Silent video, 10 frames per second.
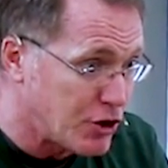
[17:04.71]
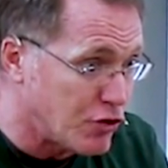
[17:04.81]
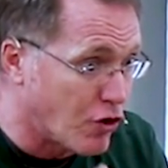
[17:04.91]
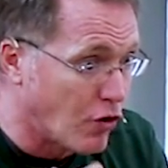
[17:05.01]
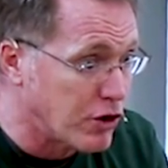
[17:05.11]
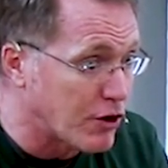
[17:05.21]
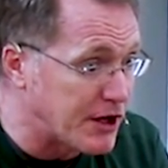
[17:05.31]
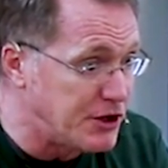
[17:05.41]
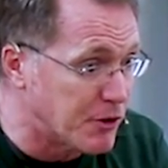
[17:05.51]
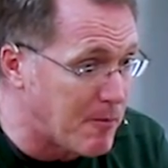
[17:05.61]
You go
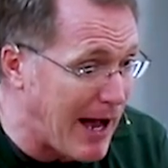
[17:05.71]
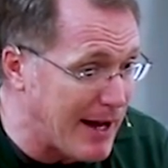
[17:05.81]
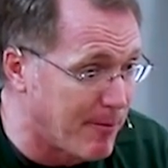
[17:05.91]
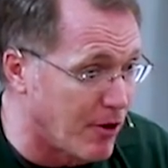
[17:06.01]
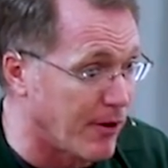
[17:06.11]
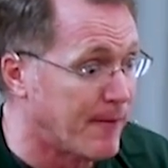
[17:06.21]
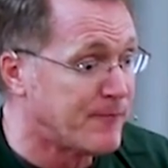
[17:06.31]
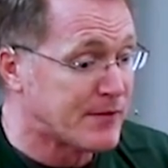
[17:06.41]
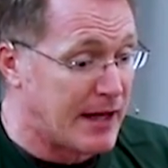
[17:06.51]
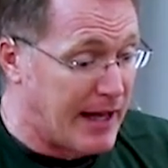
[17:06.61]
look in your Bible
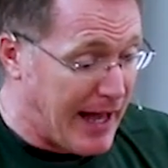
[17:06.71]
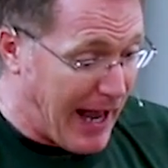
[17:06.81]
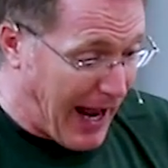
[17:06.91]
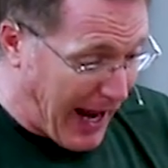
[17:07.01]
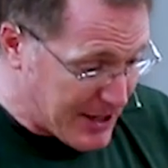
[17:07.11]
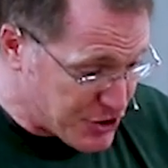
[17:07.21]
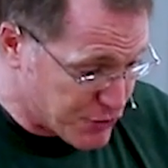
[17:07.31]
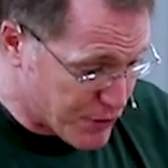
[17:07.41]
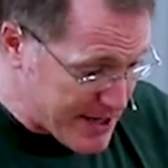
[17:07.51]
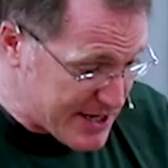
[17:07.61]
and
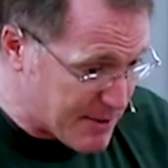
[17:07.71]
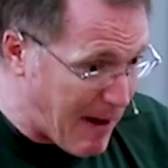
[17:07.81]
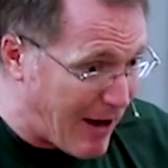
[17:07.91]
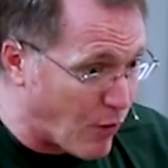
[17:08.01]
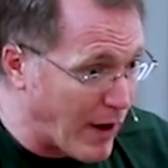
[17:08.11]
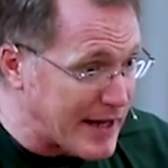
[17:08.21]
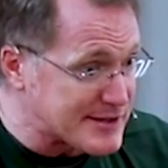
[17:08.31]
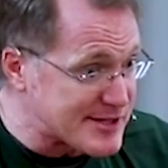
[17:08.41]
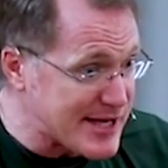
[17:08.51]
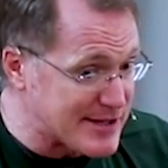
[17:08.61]
you read about what
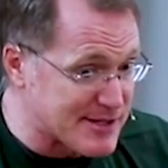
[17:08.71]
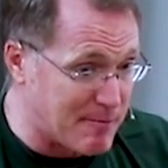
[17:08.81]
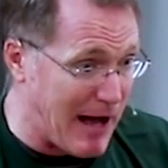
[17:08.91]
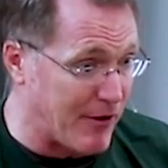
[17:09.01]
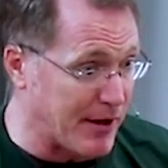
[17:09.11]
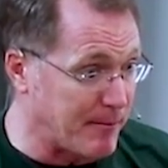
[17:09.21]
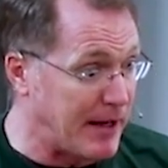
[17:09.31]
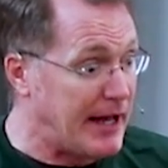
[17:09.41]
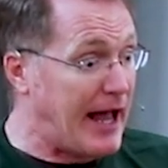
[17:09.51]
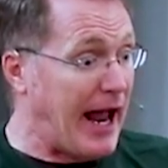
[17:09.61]
it says about him.